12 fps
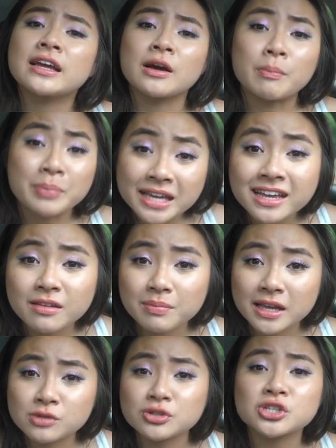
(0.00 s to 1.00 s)
compete
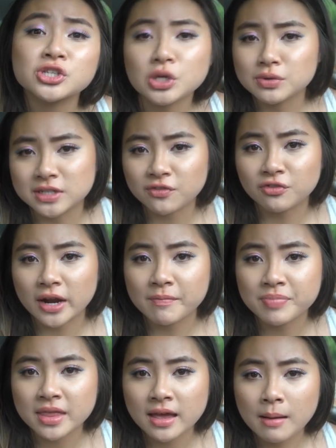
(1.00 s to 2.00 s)
because we're just so different,
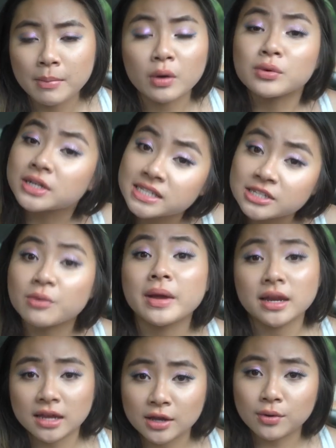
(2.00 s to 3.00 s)
but we're still
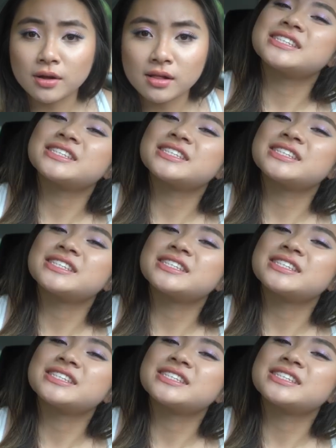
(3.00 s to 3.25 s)
made equal.